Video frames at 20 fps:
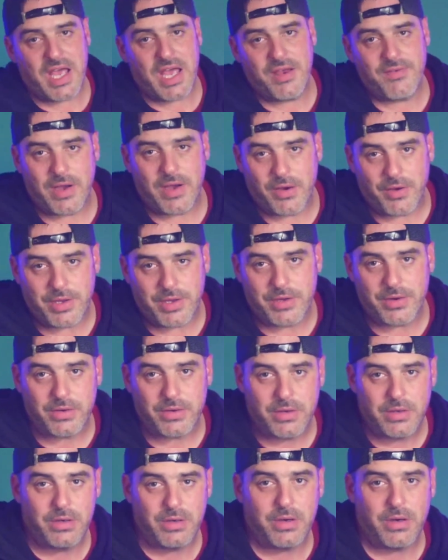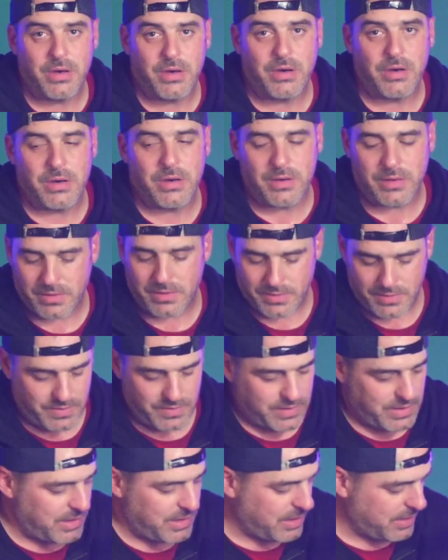out here are
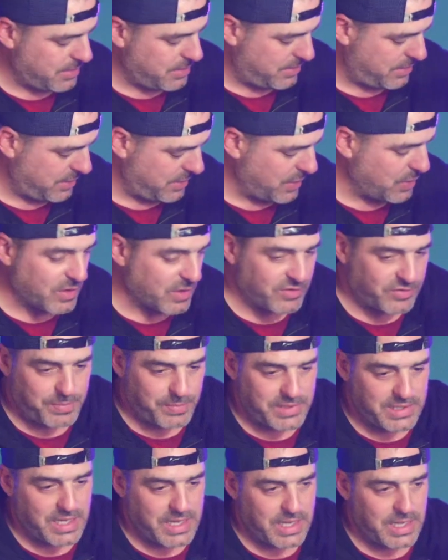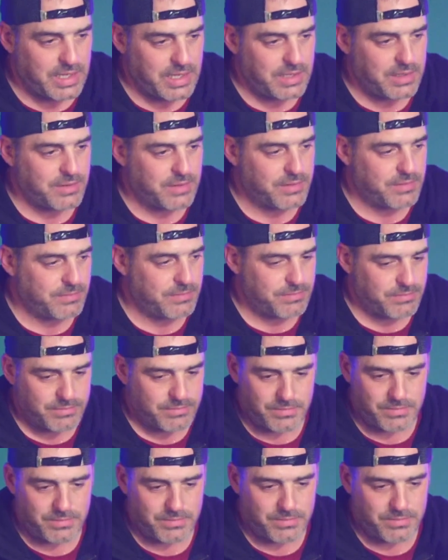the USB-A
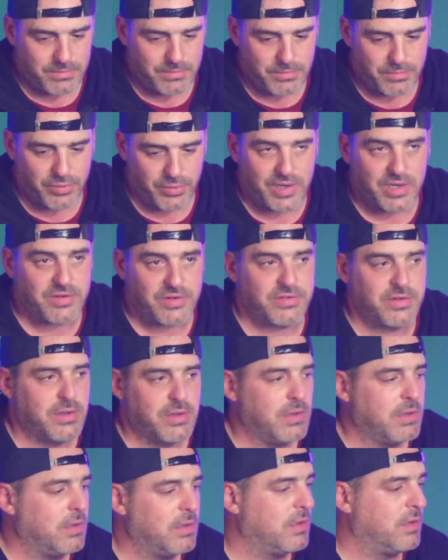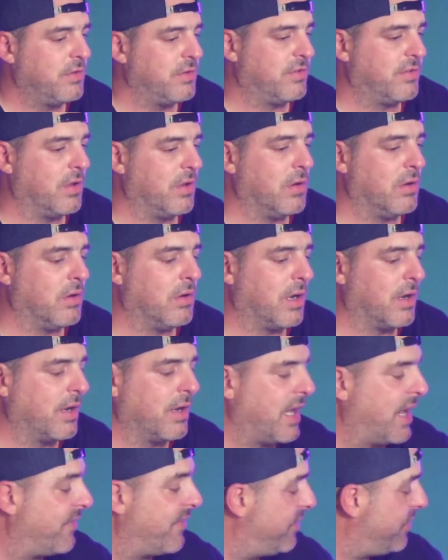bricks. So
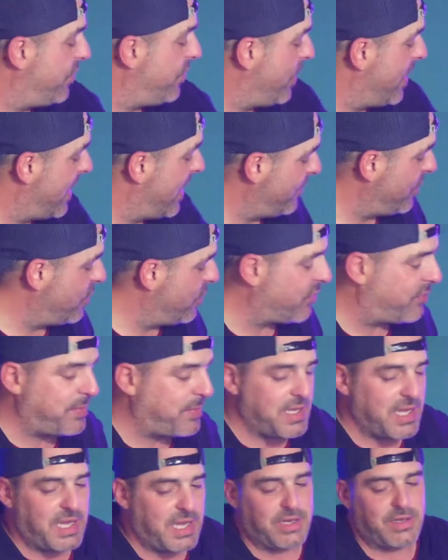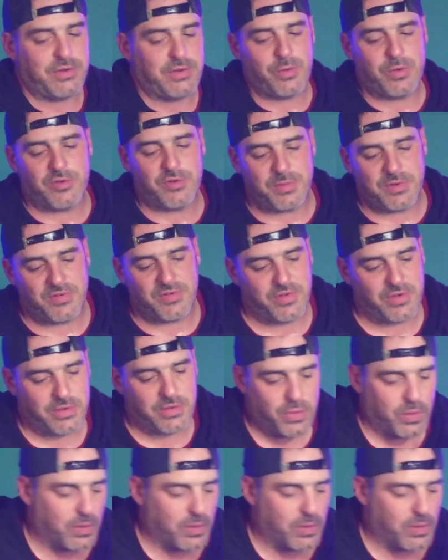I do have a USB-A to USB-C cord